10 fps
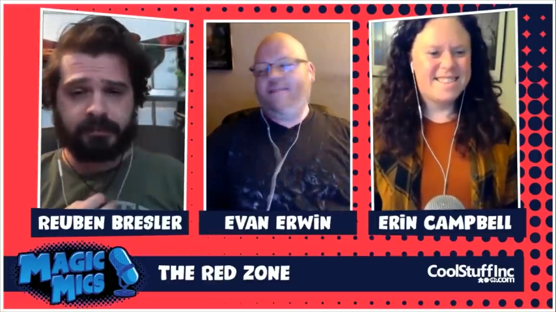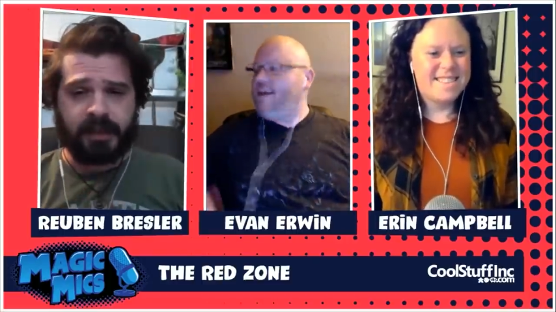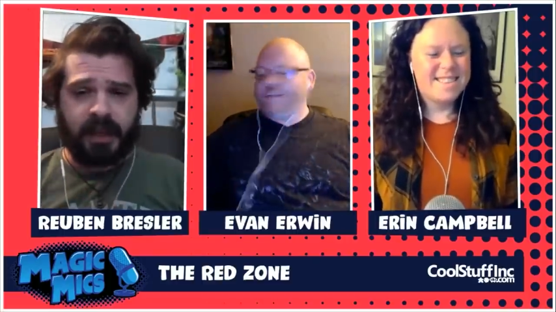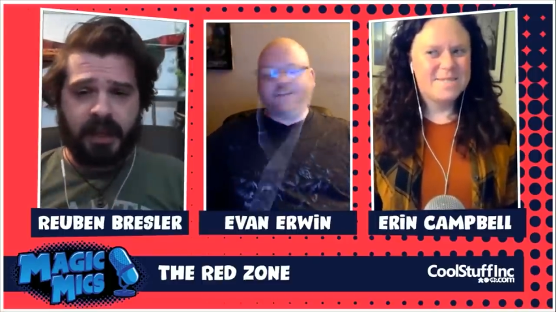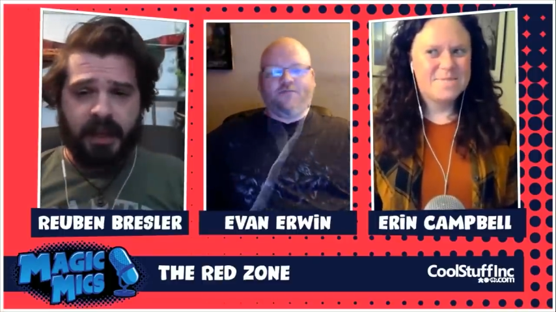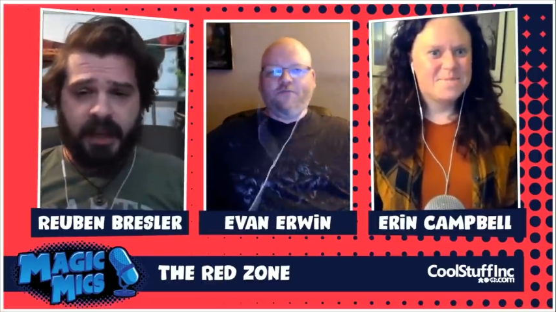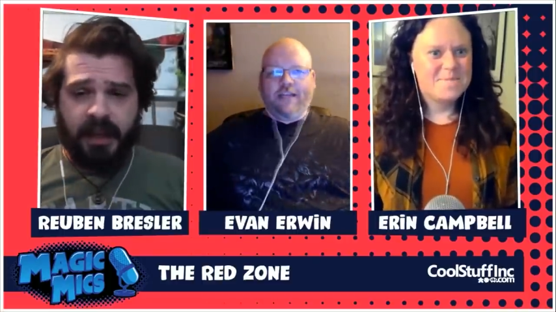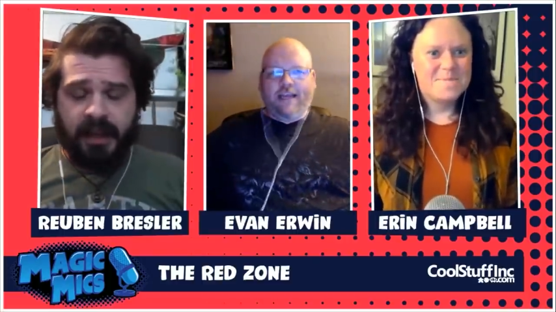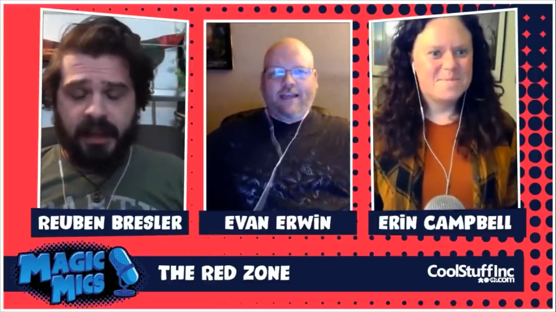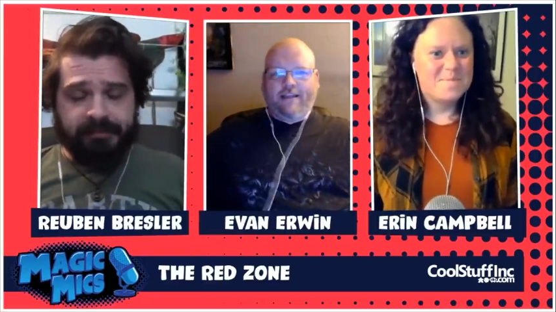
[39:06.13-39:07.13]
Speaker 1: This is
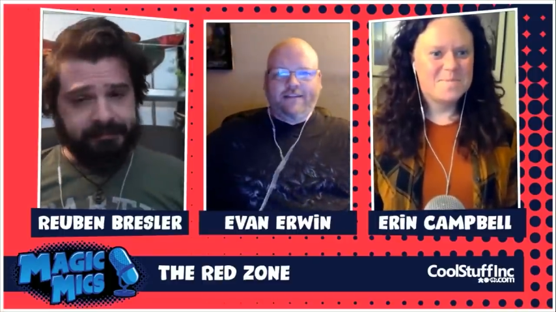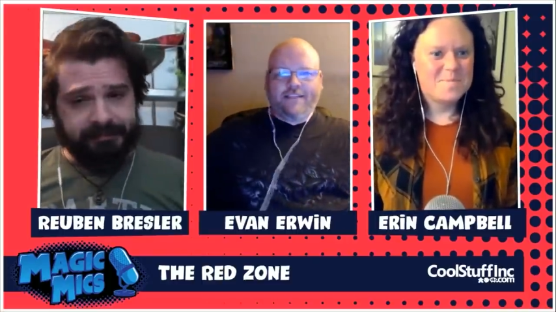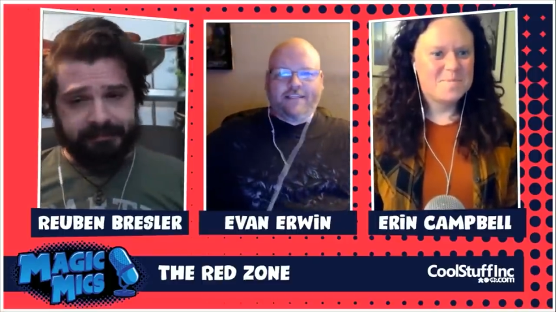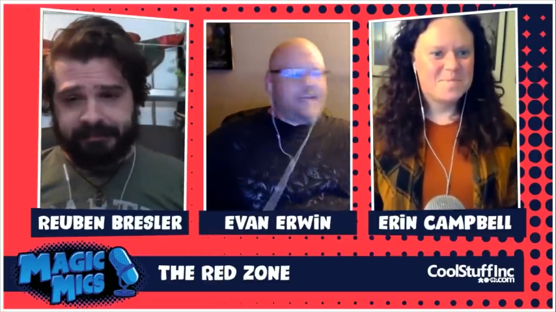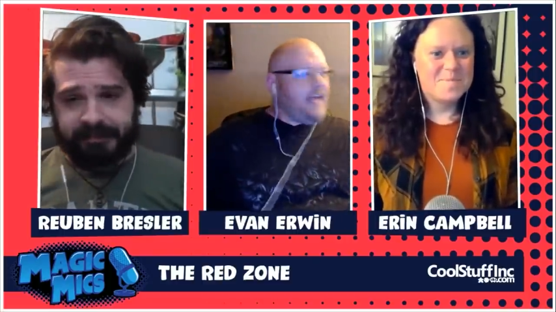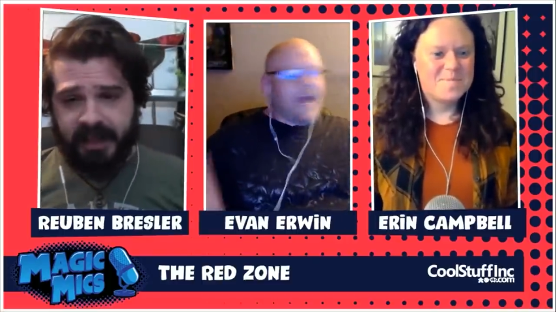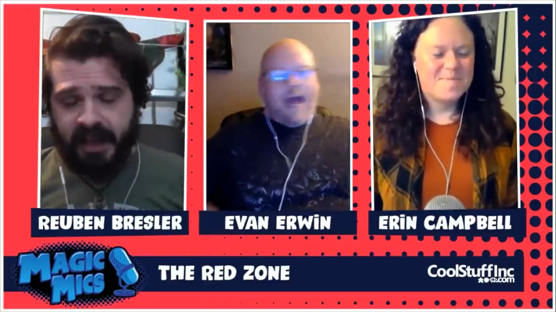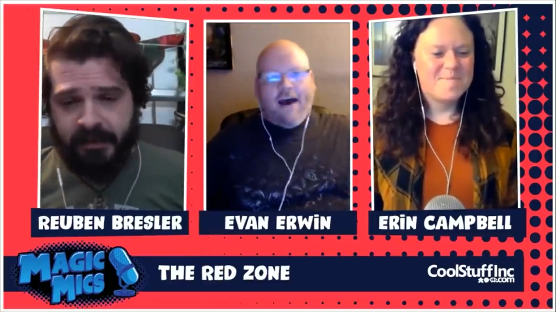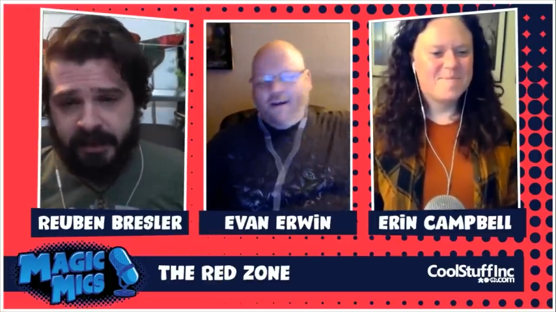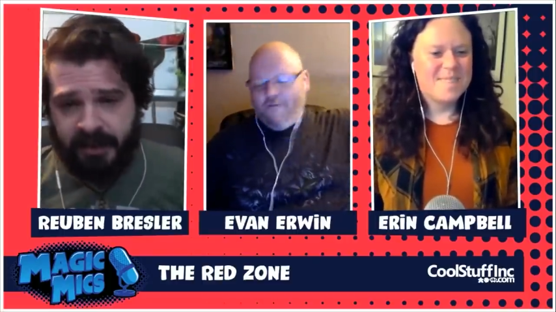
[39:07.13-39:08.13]
ridiculous. Get
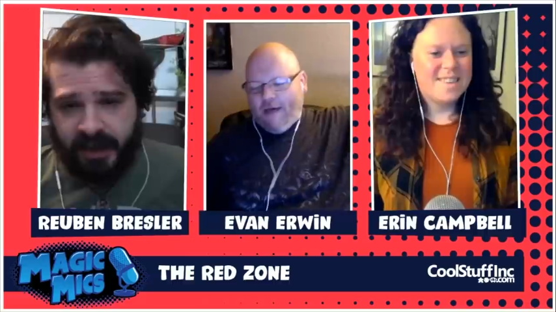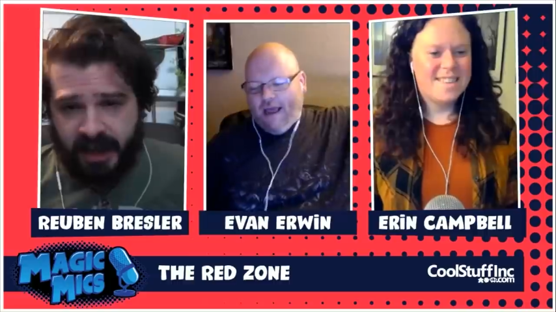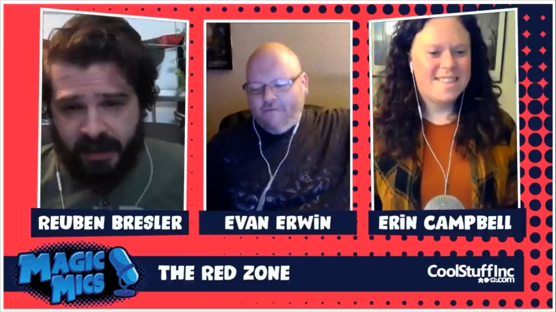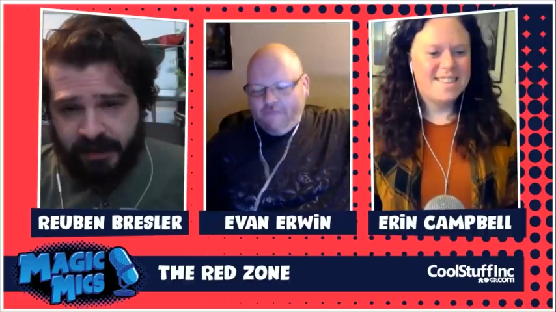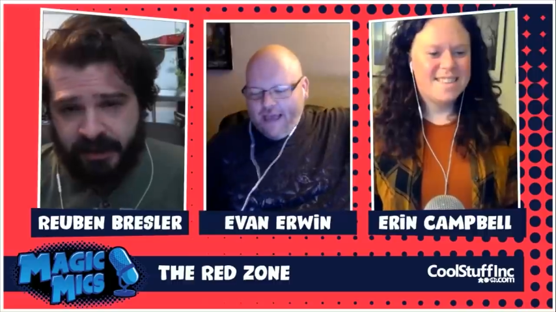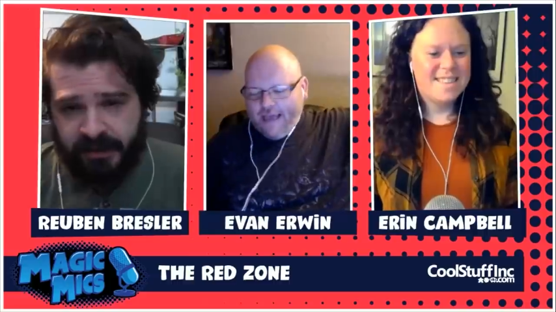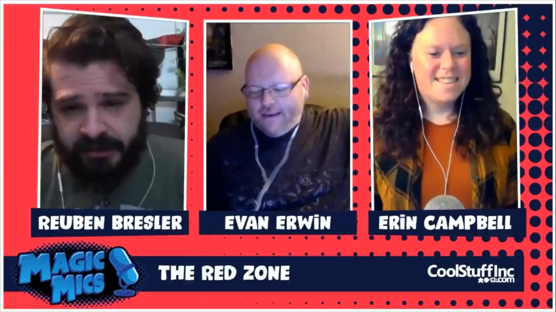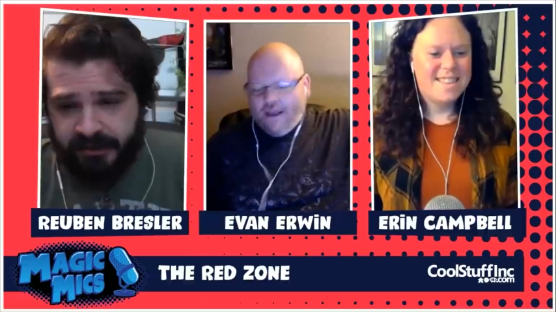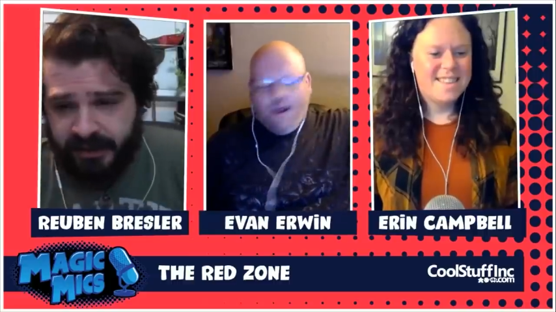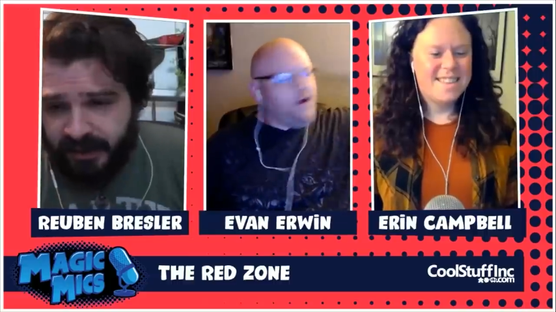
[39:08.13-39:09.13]
out of my
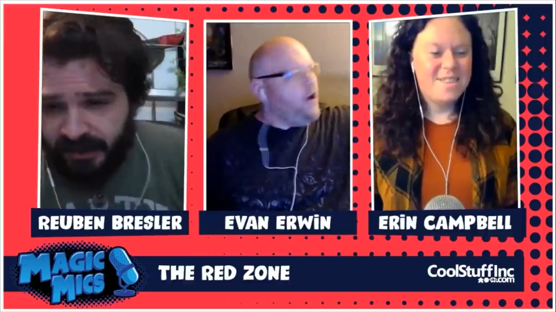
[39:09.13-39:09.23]
event.